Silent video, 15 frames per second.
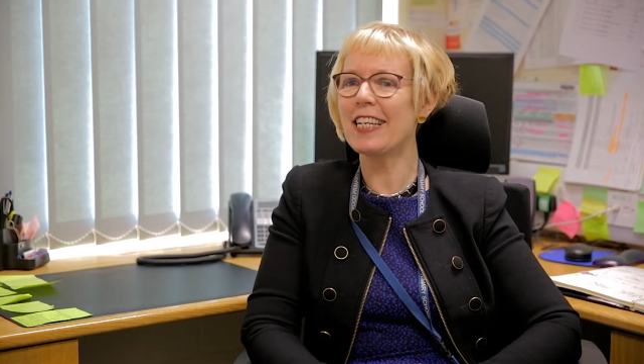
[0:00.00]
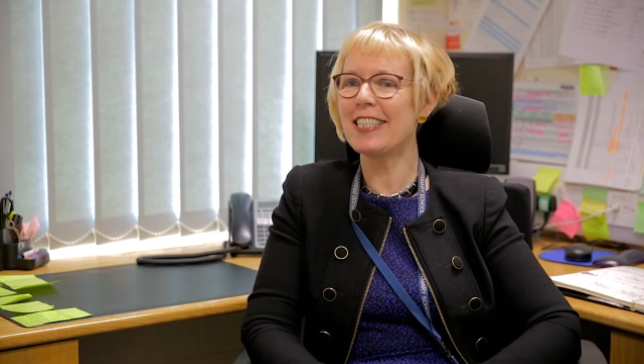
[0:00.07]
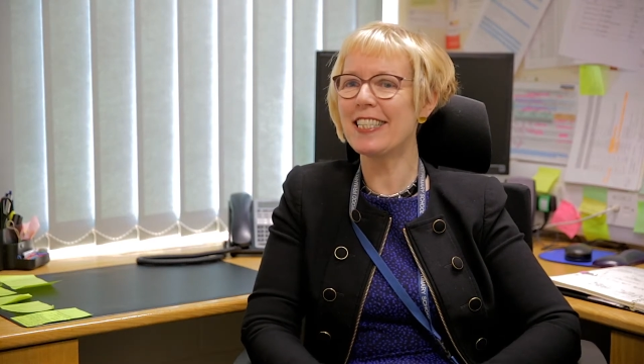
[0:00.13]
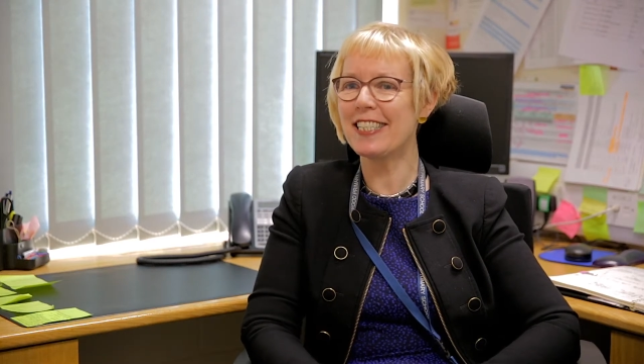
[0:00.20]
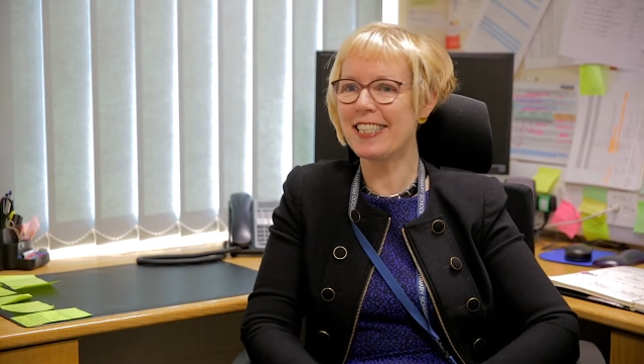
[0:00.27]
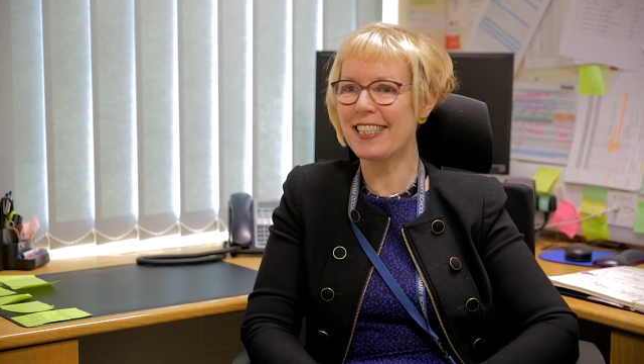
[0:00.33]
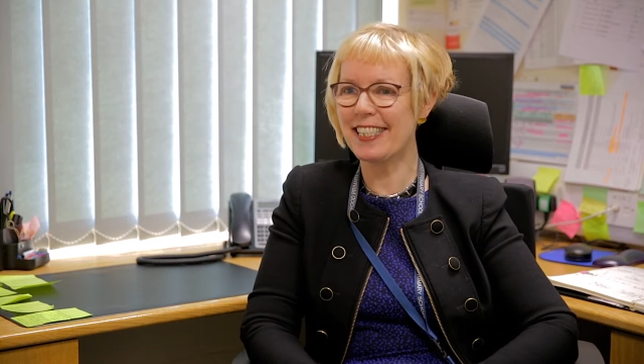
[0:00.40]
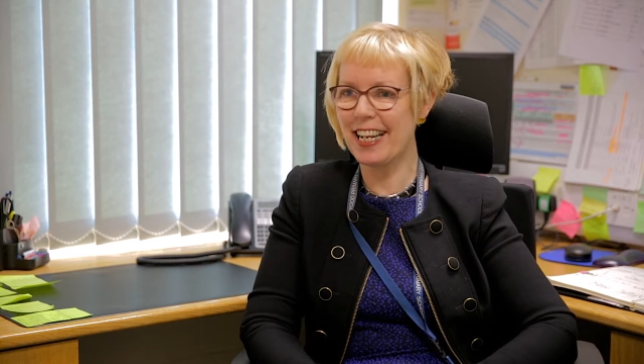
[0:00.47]

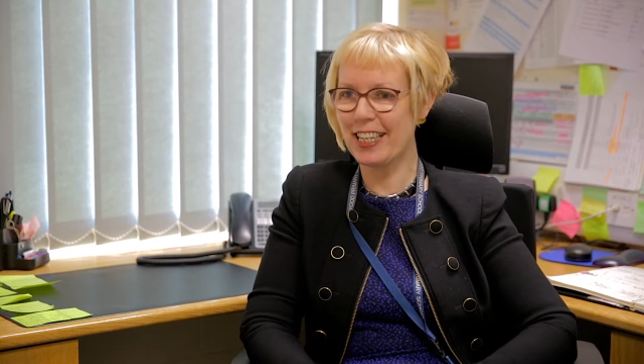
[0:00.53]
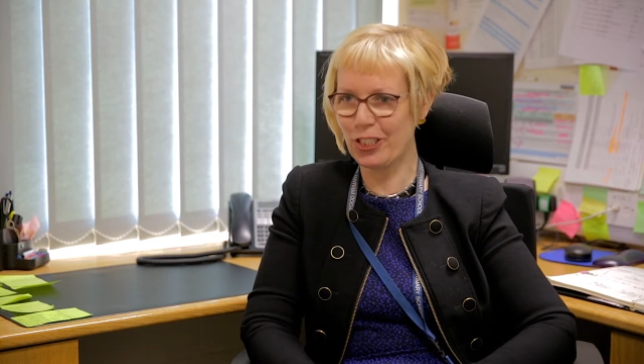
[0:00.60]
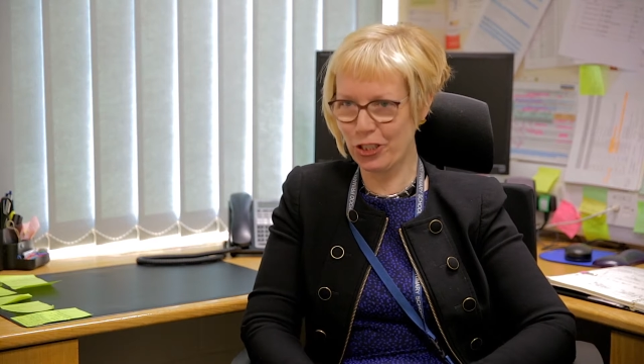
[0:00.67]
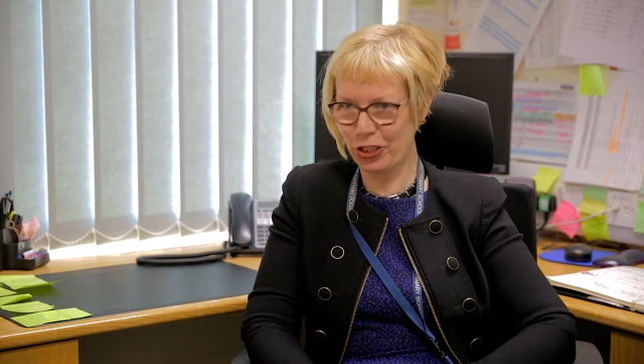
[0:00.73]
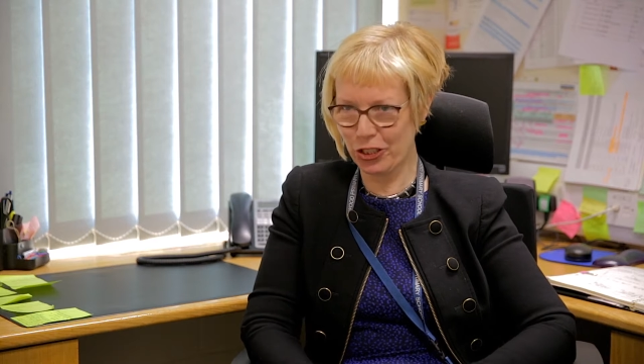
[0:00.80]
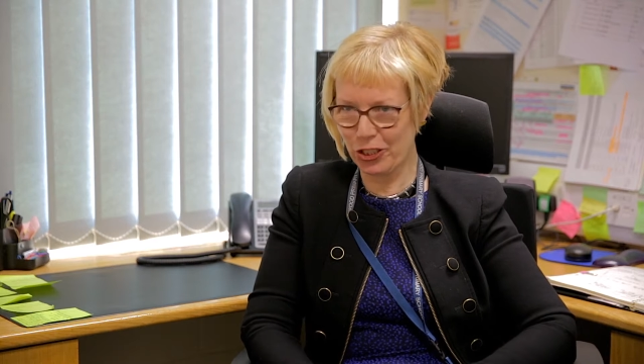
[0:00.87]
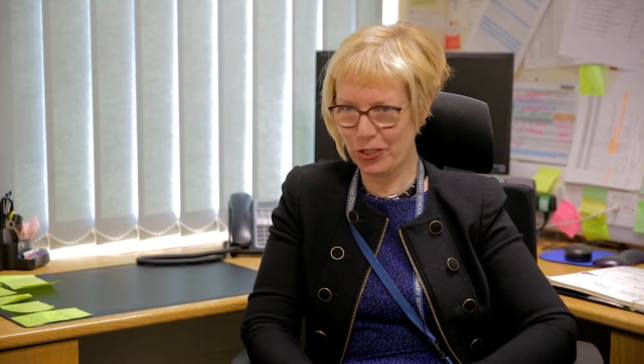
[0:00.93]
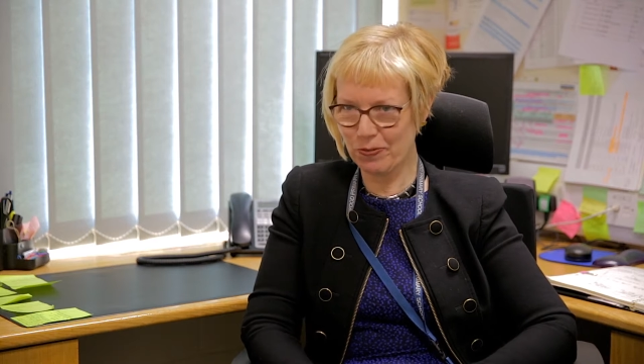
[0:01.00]

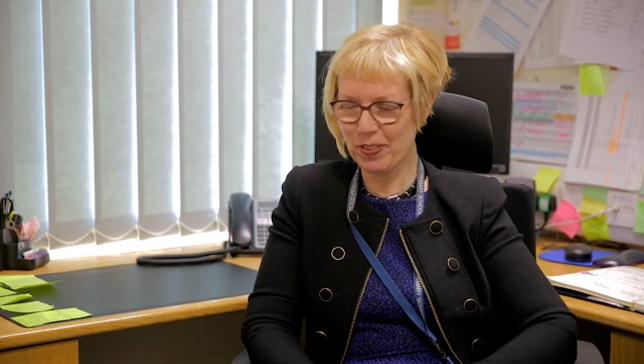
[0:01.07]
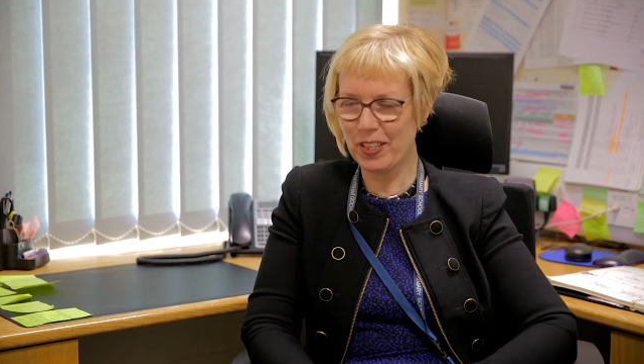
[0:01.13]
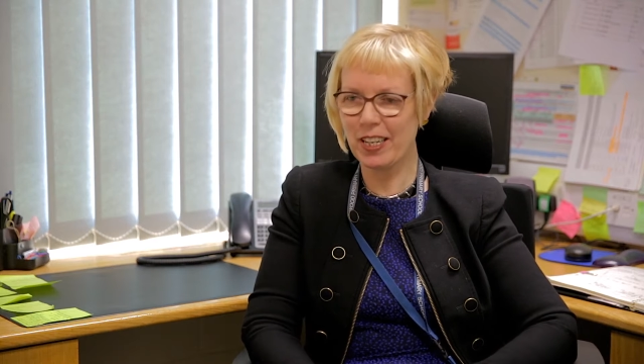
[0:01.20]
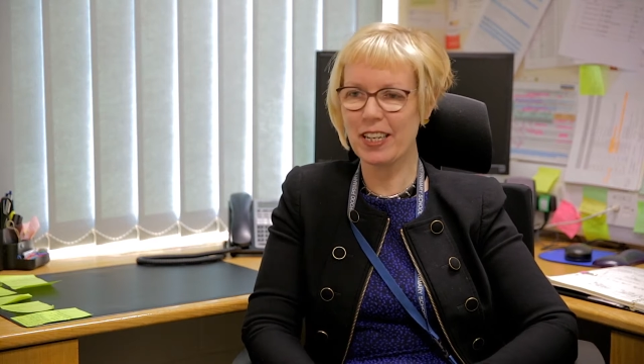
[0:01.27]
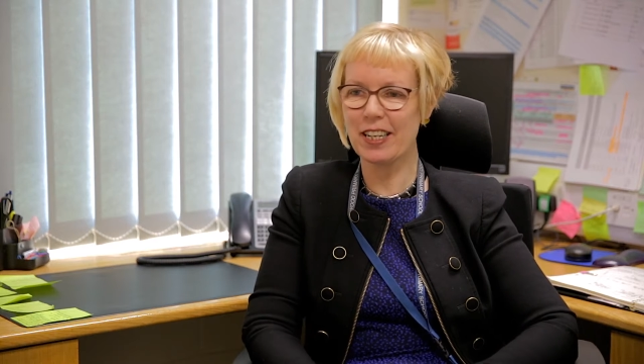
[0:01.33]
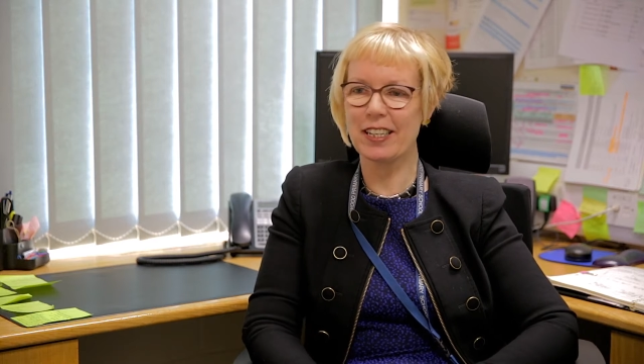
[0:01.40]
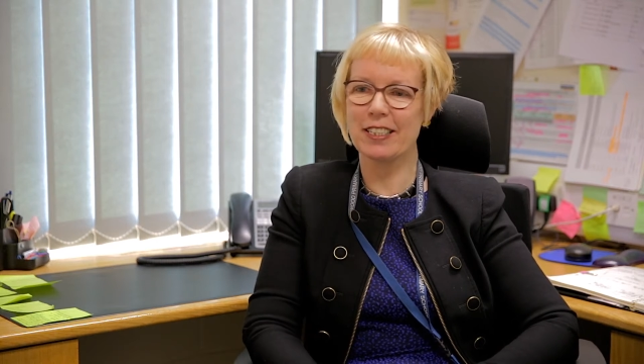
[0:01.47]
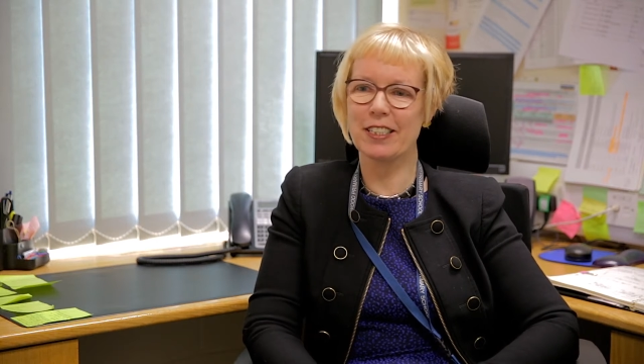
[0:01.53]
essential
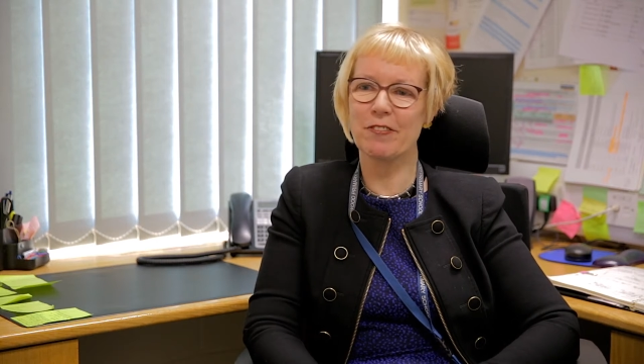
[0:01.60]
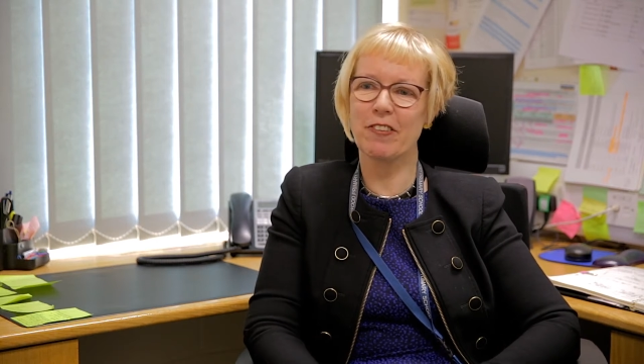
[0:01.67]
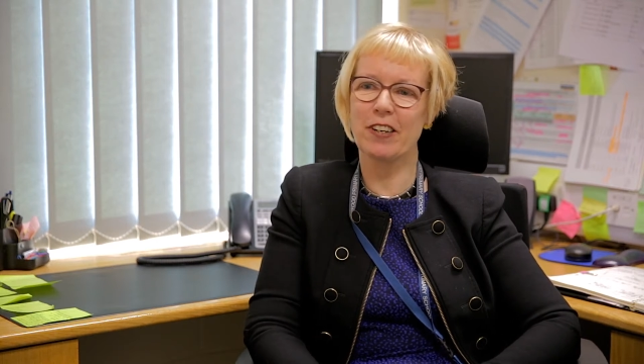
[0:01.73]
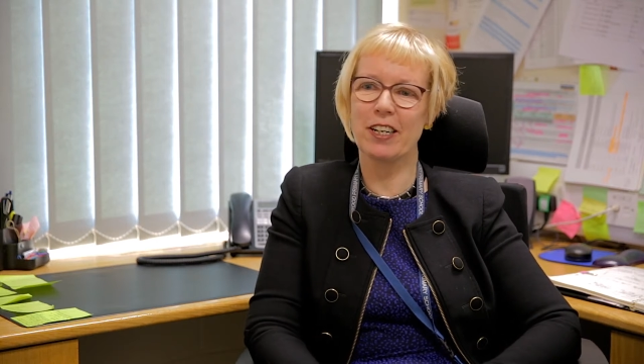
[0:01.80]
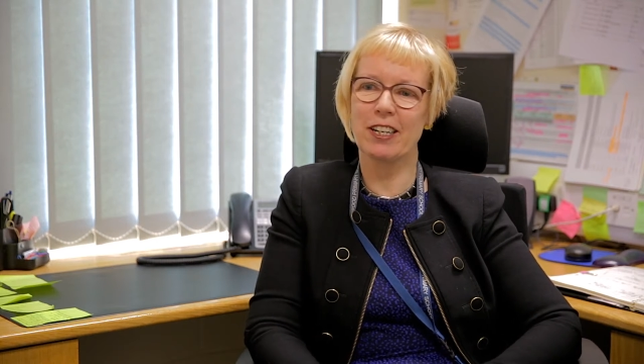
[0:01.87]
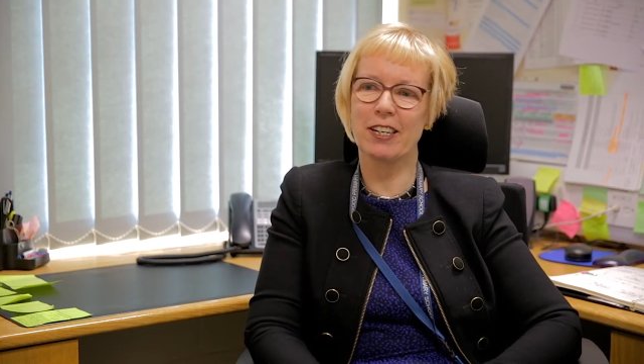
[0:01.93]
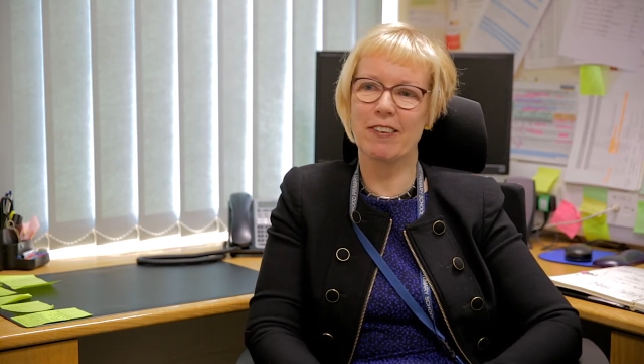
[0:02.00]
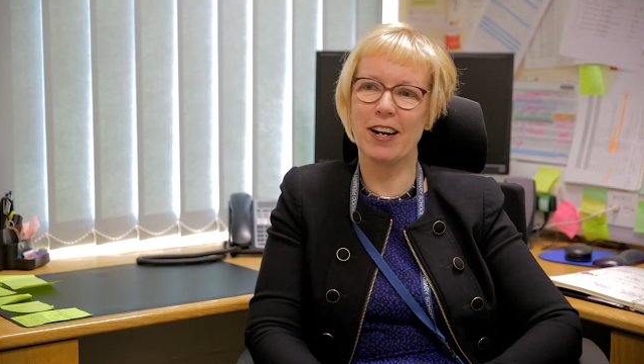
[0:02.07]
as
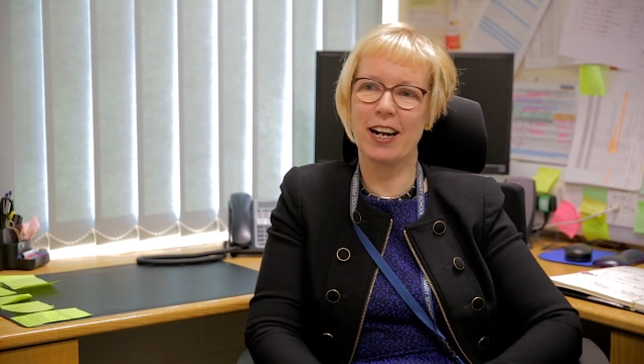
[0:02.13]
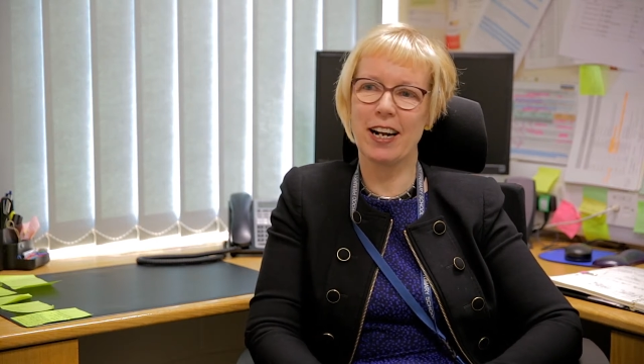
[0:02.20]
far